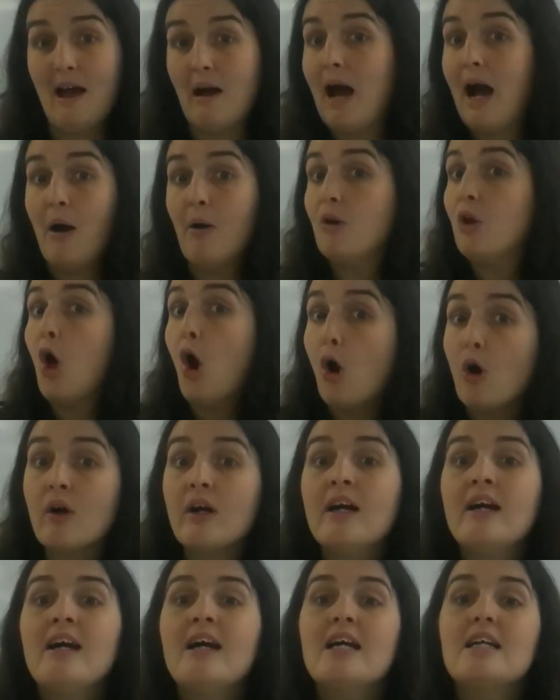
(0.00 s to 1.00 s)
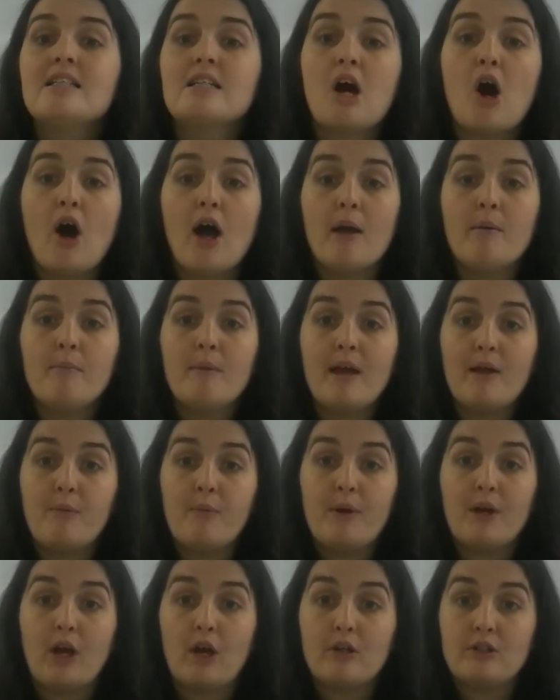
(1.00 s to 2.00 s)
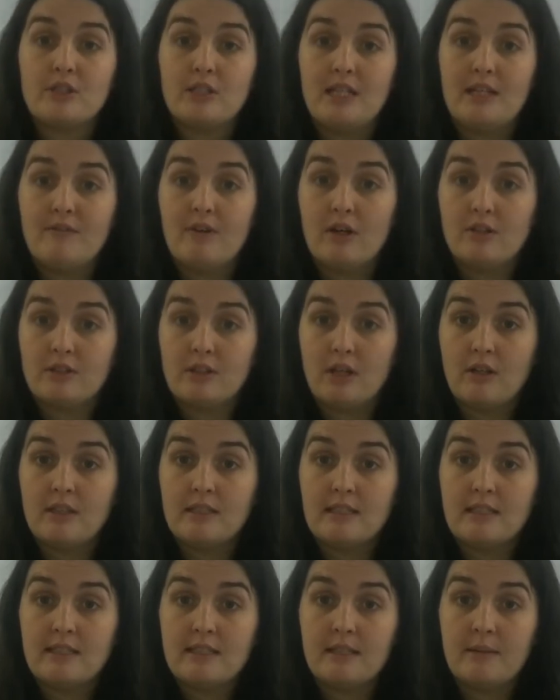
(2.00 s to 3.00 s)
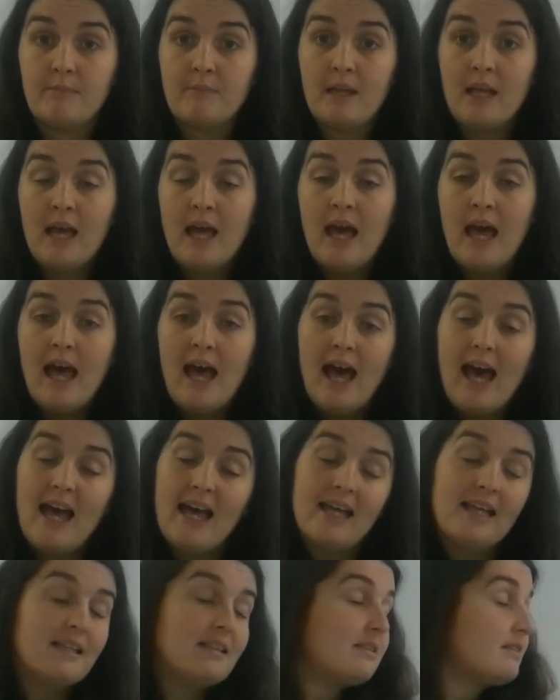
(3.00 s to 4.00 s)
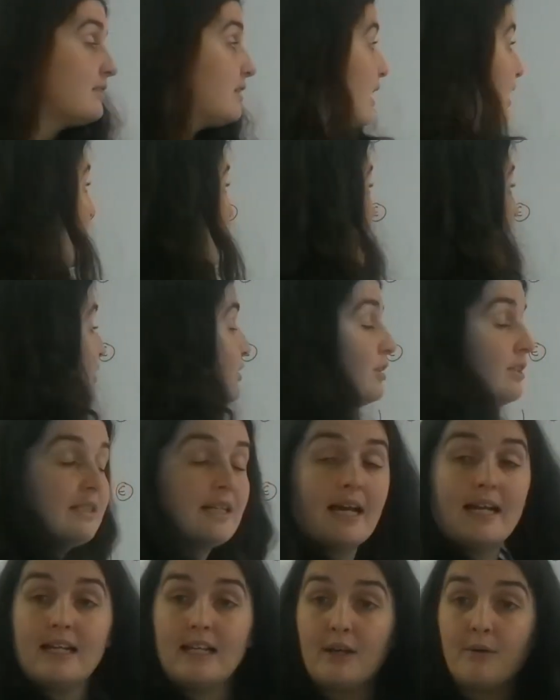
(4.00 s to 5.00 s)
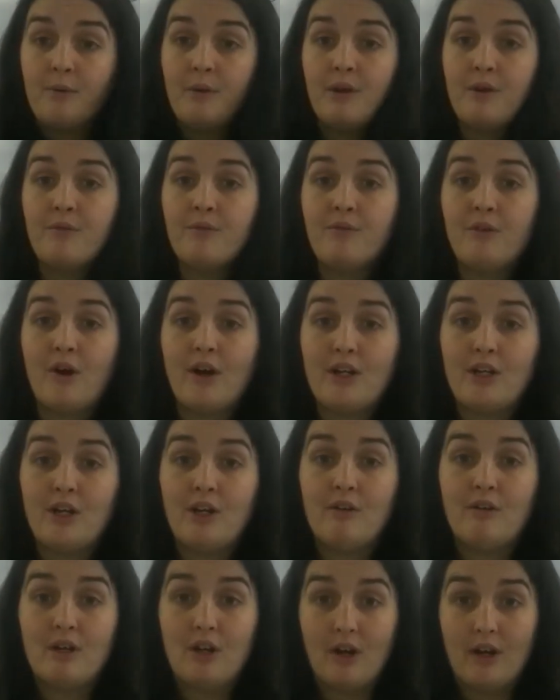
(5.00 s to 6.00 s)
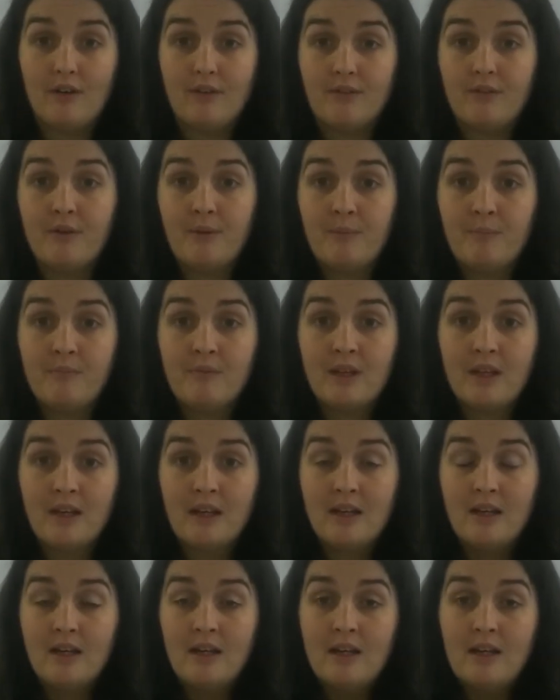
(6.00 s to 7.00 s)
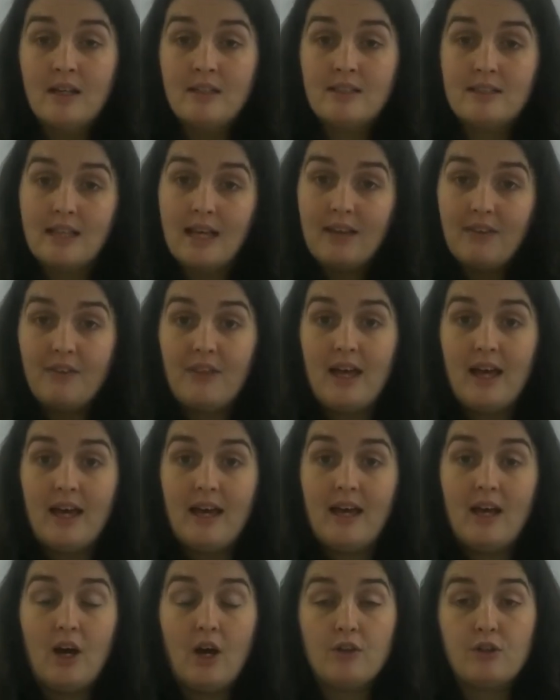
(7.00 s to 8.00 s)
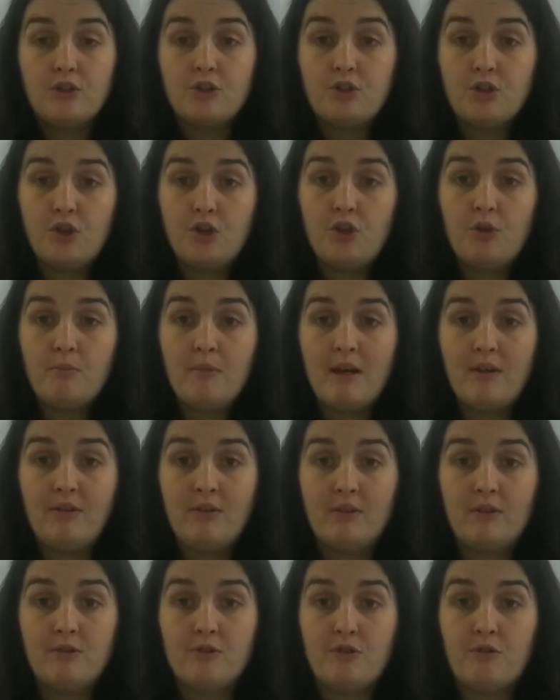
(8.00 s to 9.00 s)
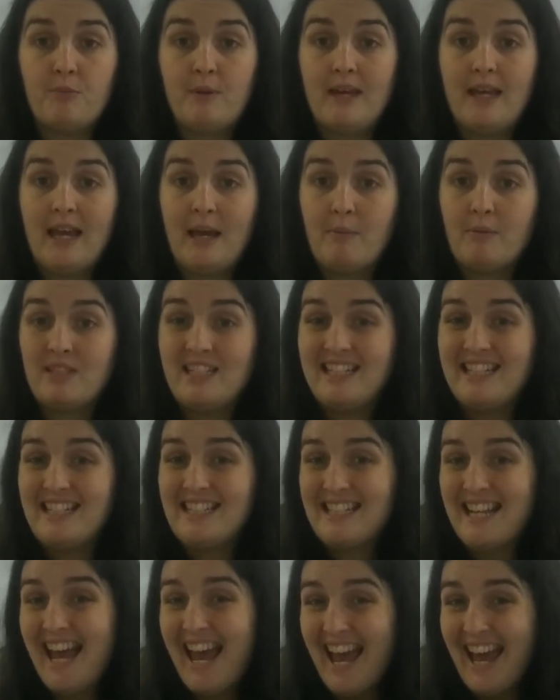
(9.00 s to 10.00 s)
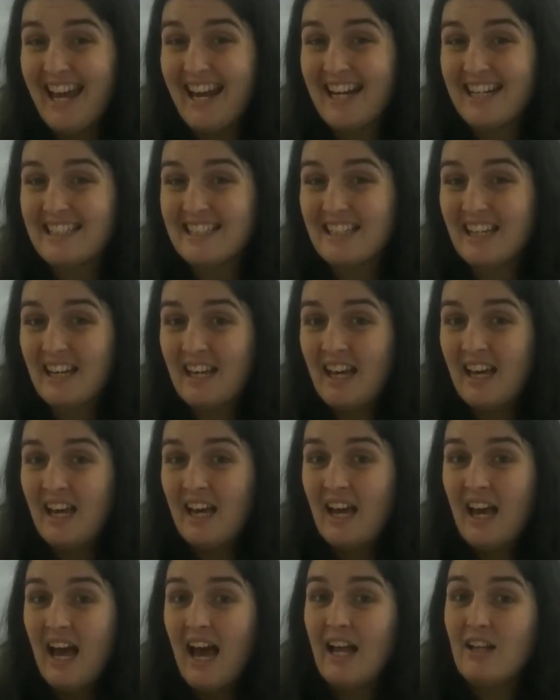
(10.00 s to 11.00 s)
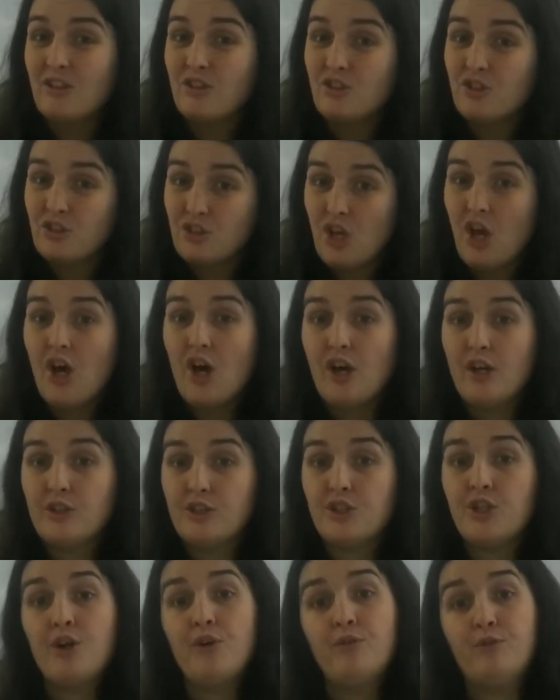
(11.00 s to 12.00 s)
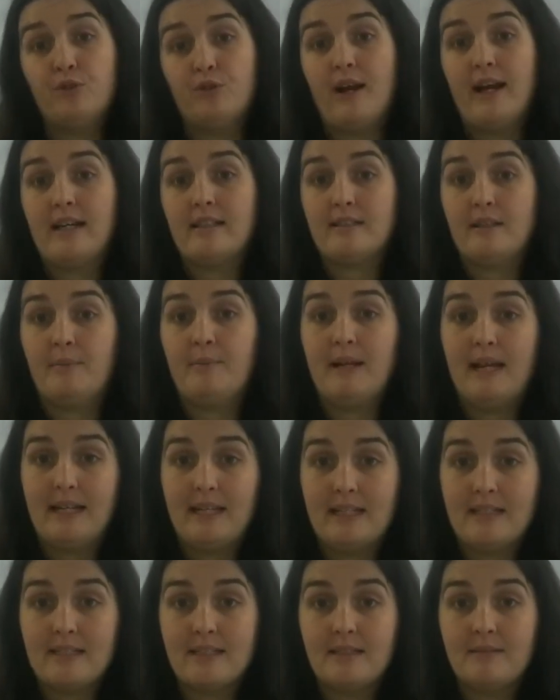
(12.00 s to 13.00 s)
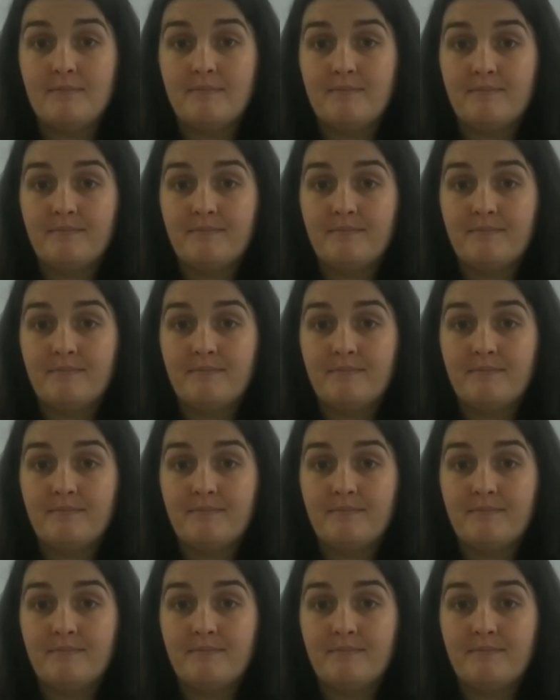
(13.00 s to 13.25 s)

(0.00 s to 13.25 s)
how long time if we're going to leave our solar system, and understanding if we can find new life. So that there are the two methods of being able to detect and search for exoplanets.